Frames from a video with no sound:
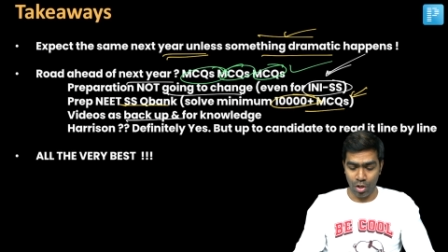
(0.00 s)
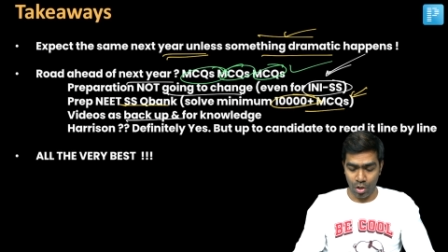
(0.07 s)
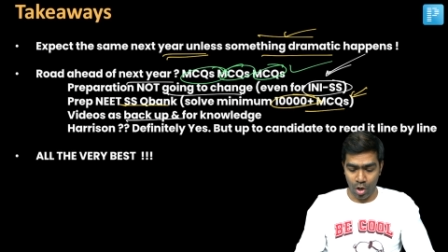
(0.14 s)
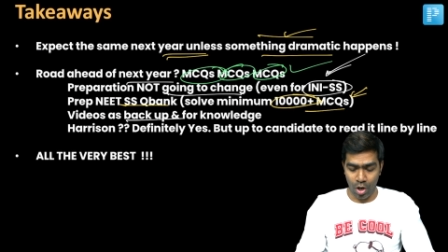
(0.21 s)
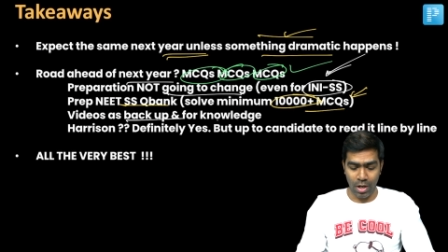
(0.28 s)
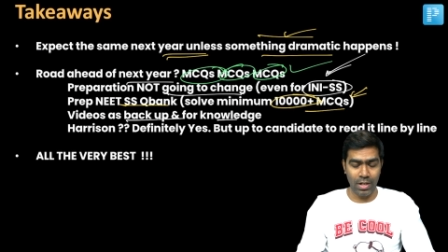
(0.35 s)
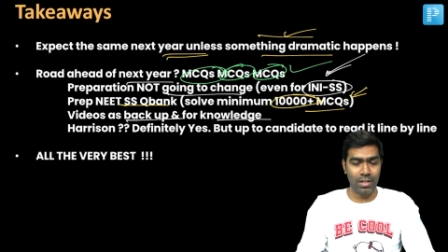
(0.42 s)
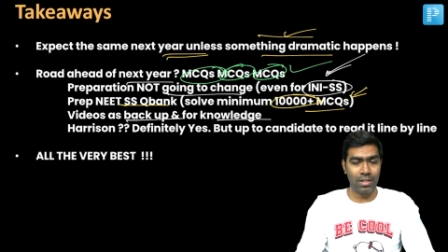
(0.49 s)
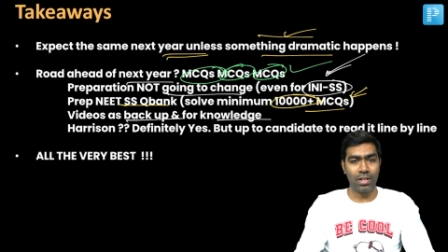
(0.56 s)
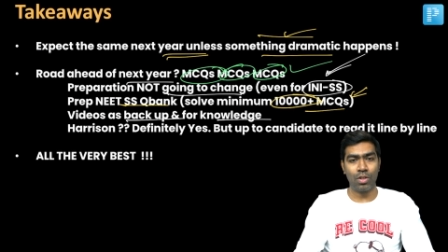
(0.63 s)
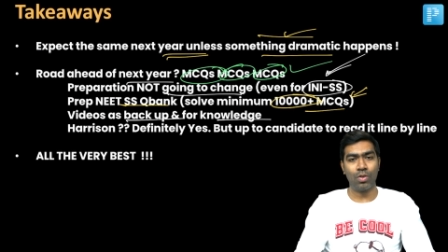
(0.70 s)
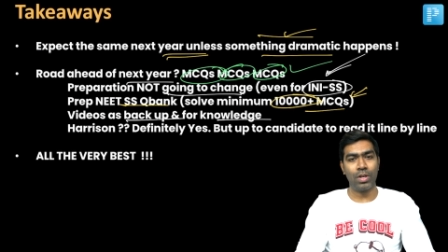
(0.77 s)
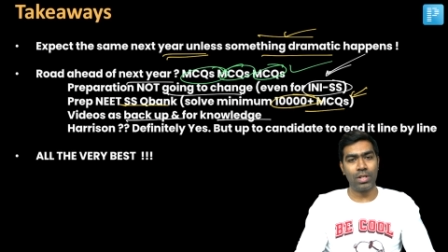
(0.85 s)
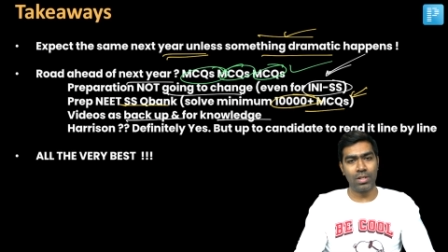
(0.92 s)
knowledge that you're
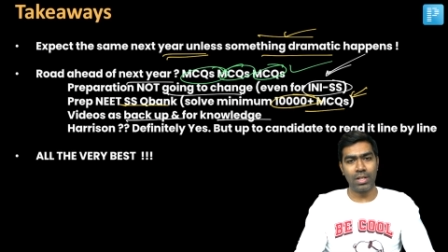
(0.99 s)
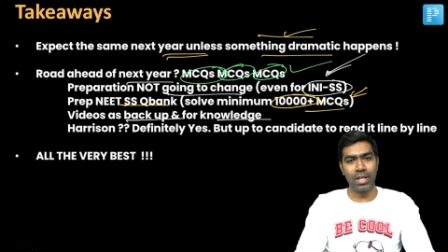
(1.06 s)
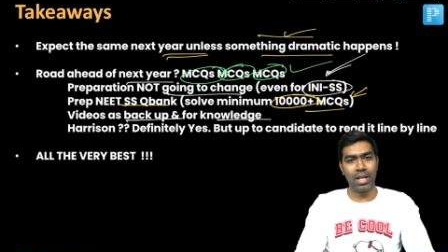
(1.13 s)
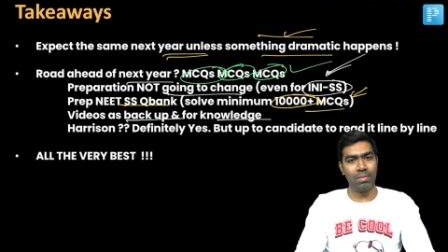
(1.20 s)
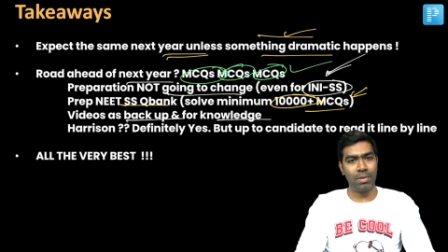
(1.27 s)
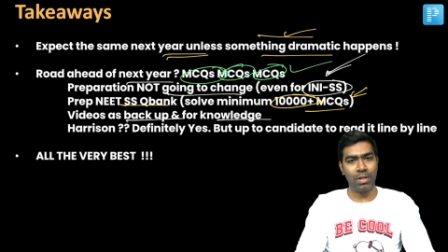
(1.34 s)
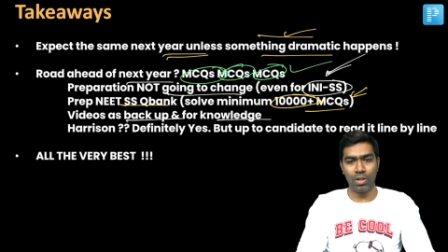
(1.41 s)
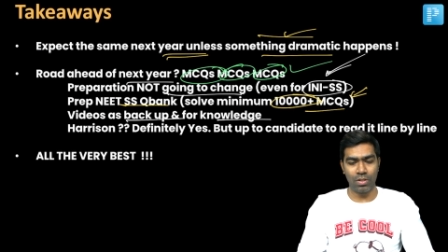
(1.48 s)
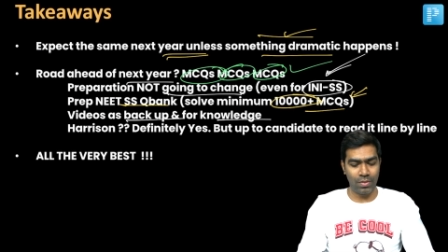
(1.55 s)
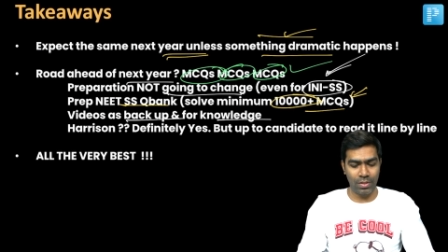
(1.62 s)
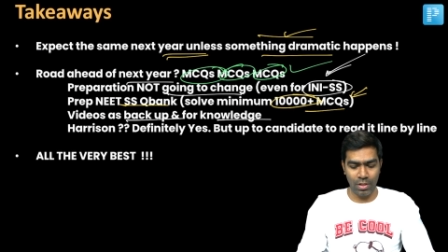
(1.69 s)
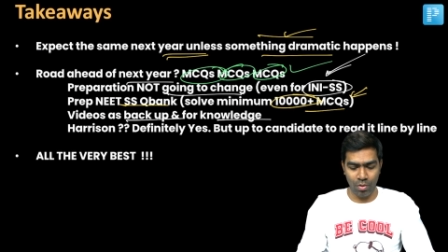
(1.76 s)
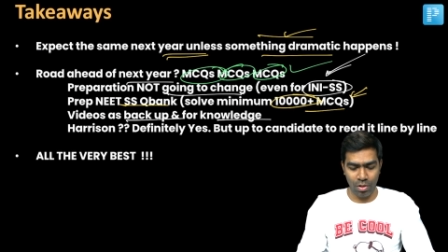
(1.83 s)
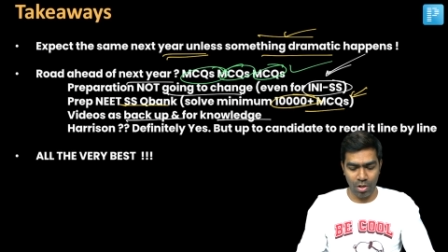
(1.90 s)
going to gain, because
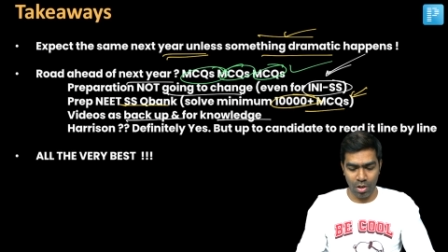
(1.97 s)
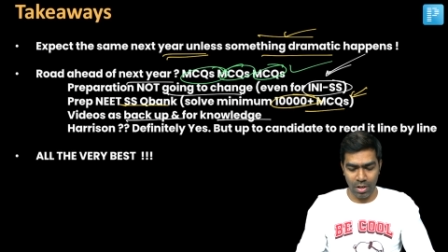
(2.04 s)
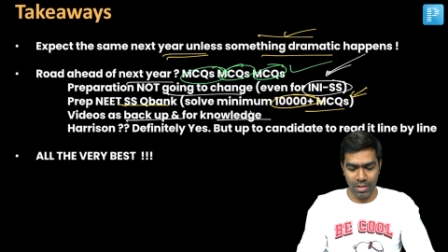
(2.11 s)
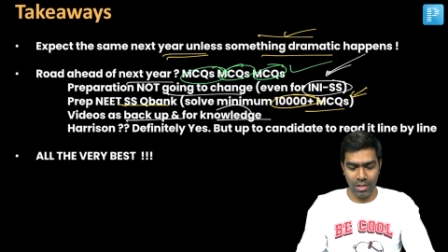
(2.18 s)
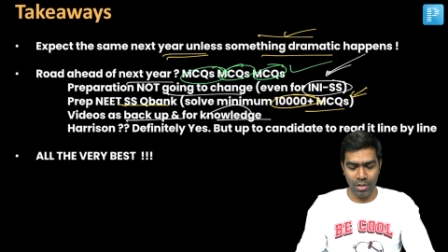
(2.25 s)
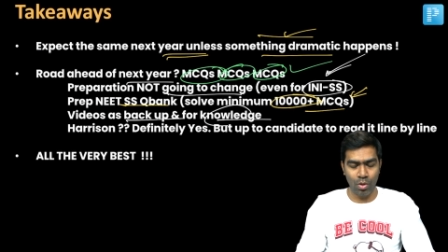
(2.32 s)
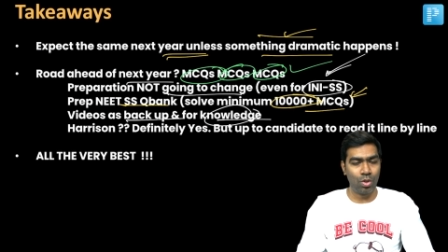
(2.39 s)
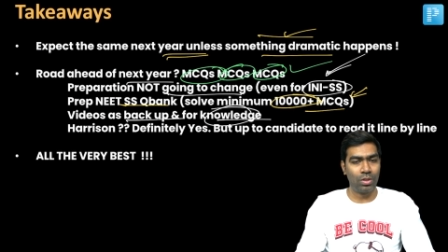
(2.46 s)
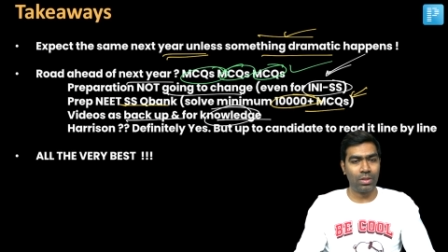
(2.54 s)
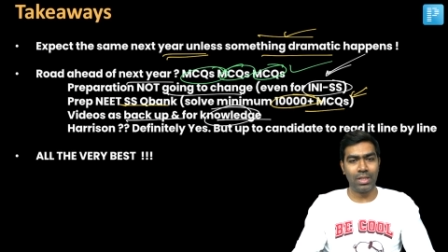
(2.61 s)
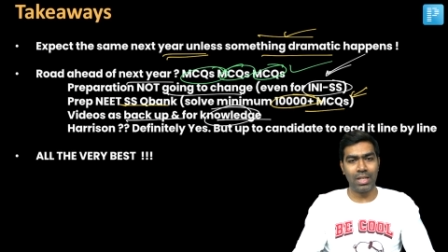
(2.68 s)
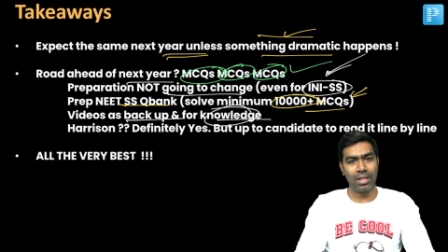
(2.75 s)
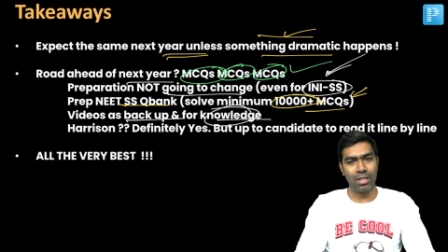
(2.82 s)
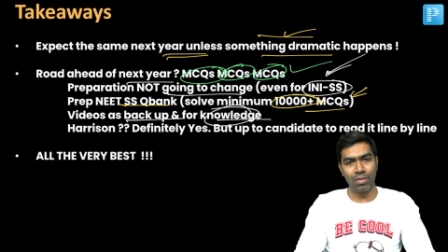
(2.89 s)
without knowledge, I don't
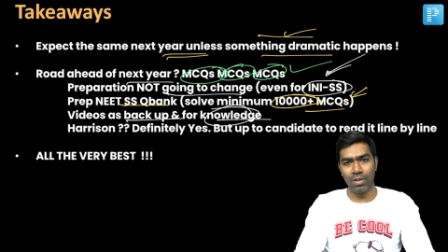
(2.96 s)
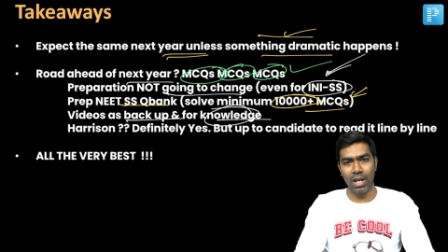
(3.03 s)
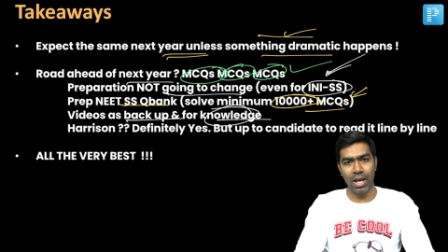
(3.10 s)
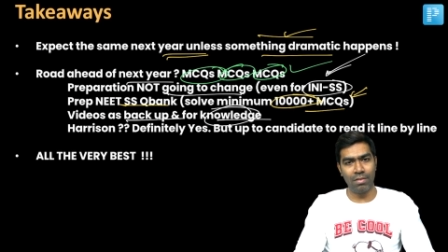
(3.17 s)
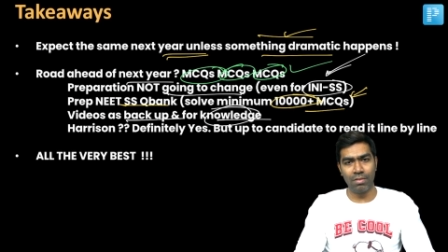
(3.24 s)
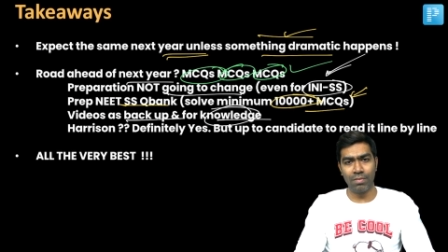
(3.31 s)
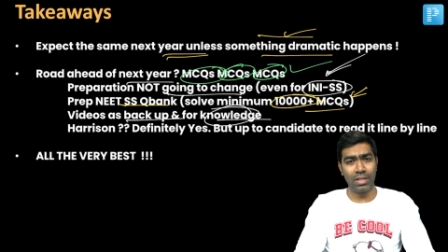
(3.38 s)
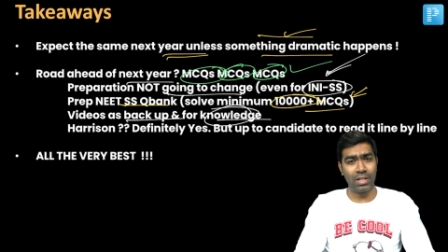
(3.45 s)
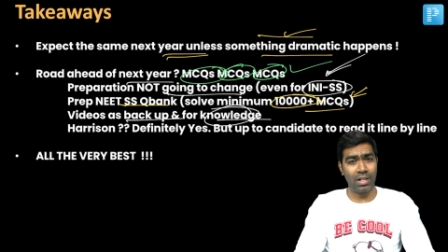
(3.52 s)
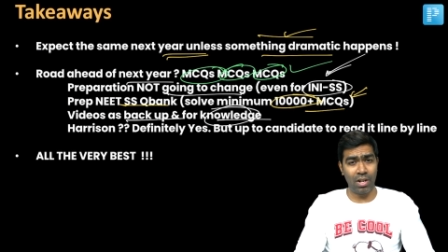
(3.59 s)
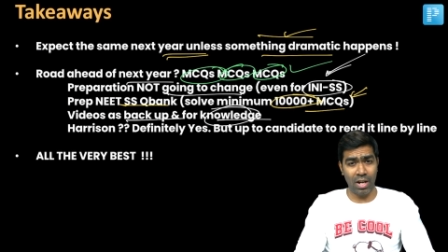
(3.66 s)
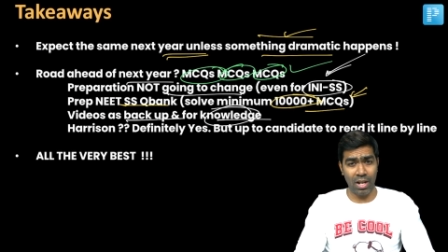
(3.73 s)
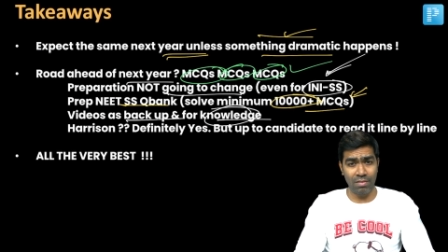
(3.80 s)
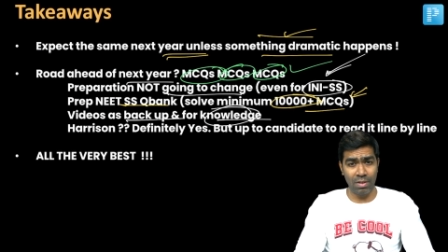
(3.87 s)
think you will have even the
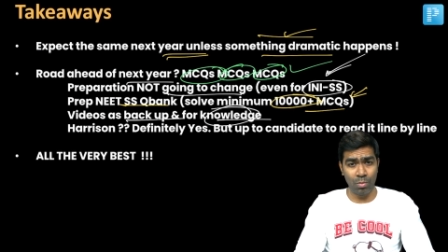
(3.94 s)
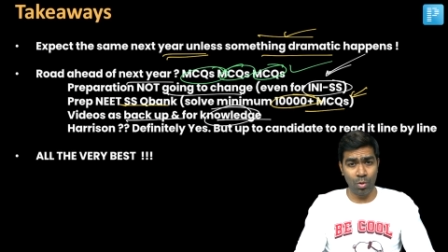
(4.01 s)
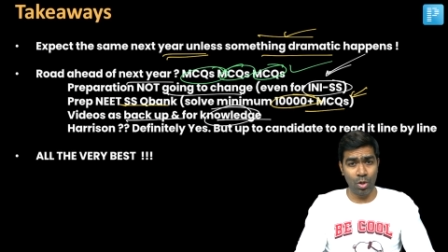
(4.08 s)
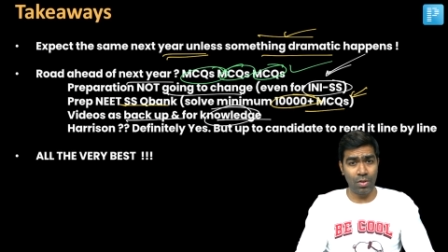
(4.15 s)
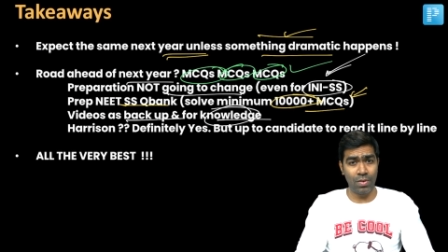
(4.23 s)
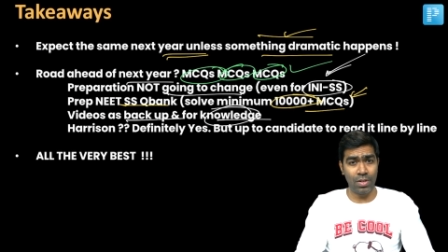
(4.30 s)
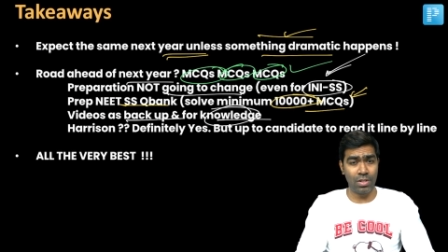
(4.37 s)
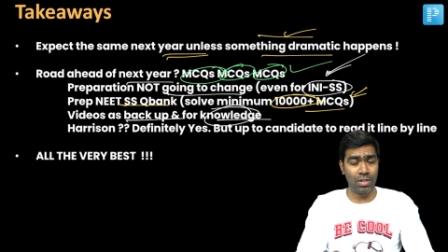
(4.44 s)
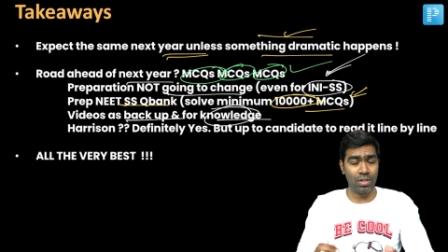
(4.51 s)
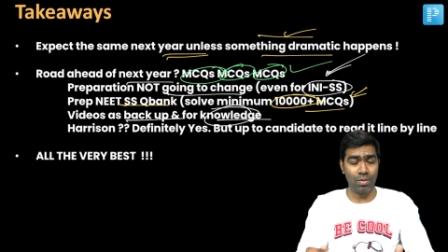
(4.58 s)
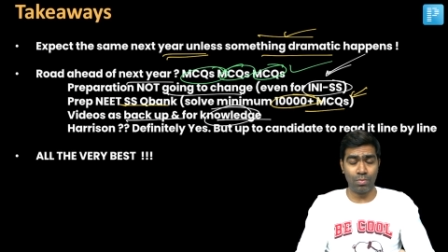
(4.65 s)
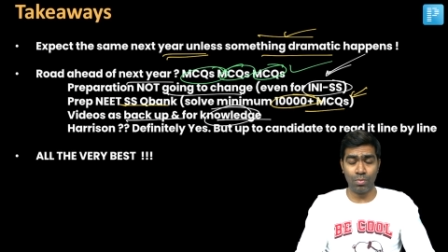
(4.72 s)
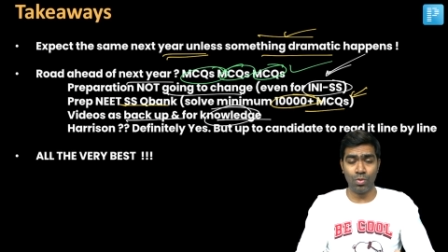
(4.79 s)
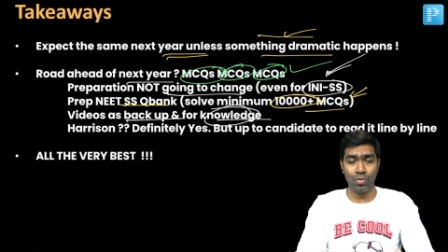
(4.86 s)
drive and motivation to
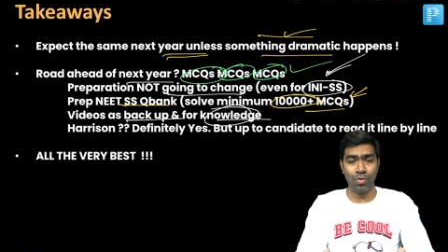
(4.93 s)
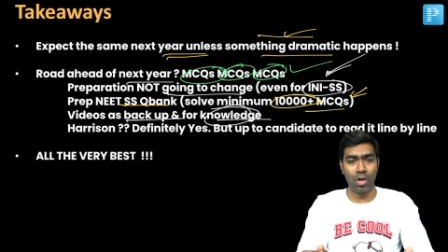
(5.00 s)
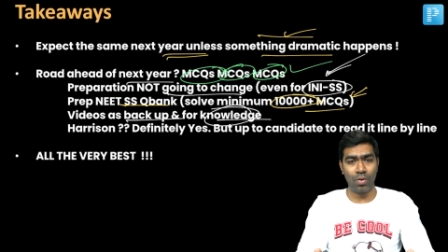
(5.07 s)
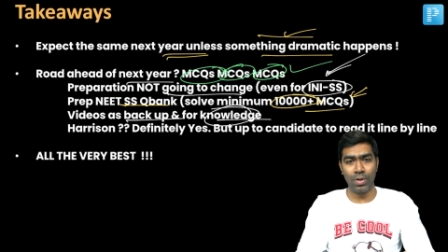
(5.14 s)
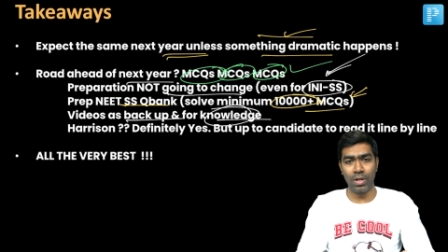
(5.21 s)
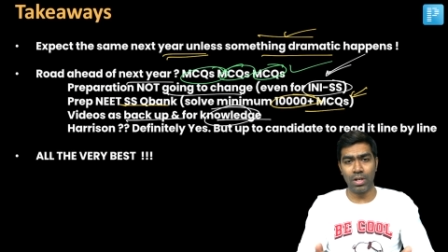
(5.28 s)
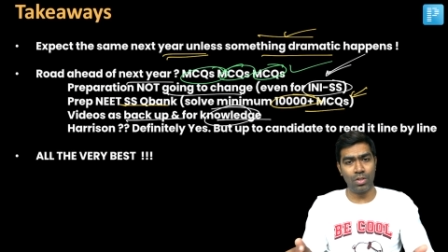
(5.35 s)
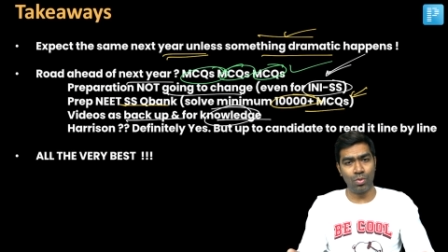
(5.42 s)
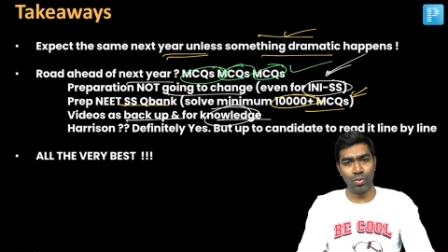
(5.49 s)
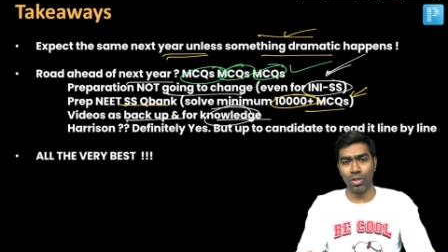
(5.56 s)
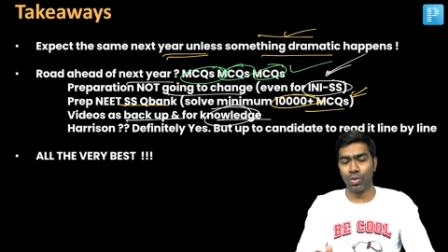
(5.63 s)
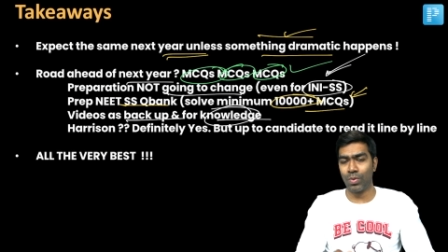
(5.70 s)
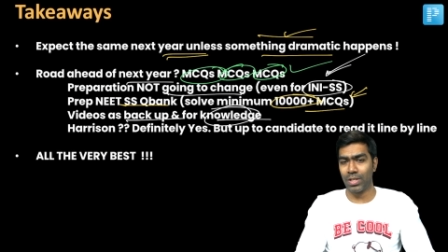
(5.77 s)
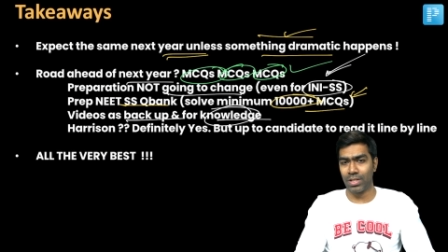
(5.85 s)
move forward and do the
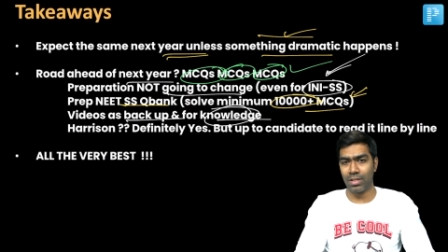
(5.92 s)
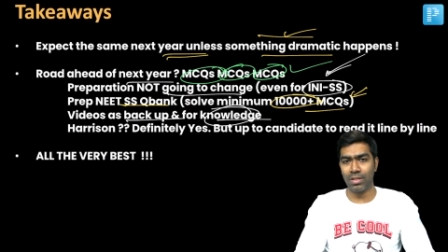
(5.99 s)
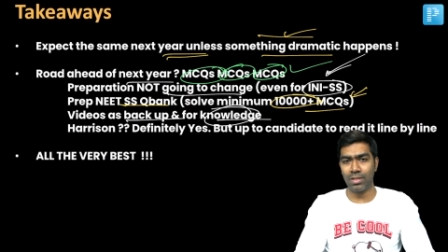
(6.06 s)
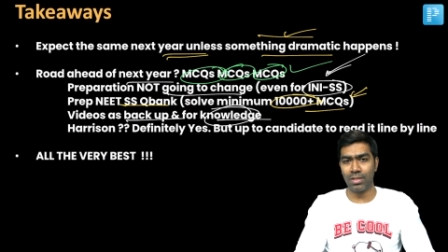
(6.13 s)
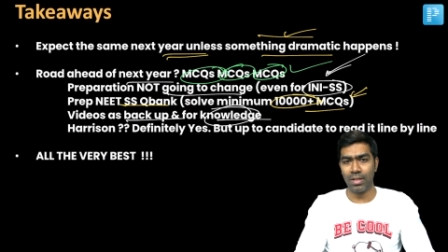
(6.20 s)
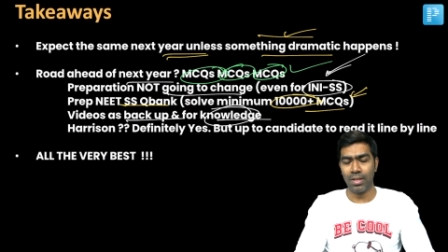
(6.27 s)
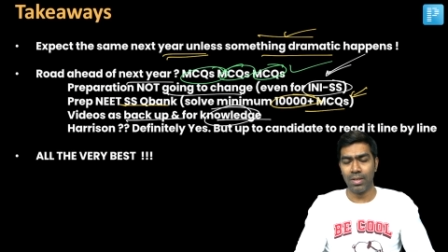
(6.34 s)
questions.